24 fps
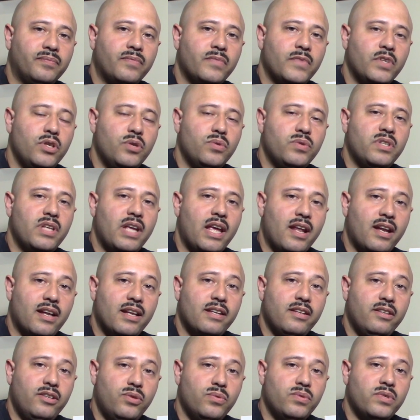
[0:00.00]
use the
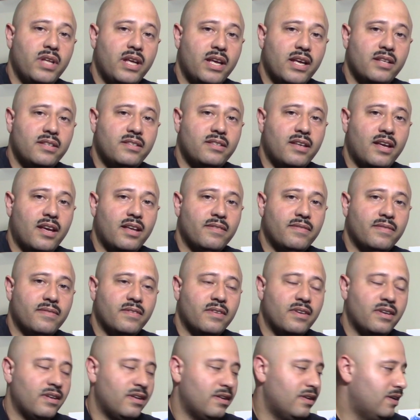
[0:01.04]
headset.
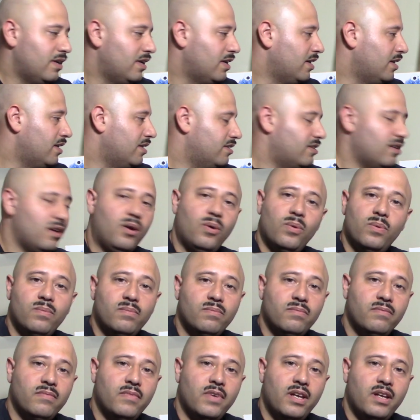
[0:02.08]
So
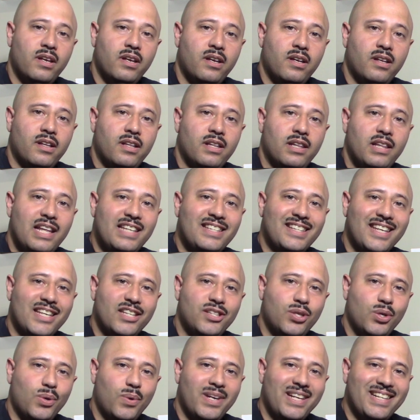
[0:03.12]
let's get
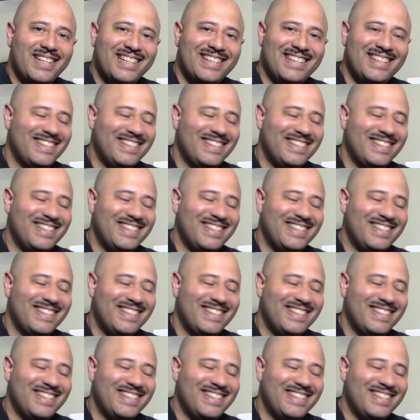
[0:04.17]
to it.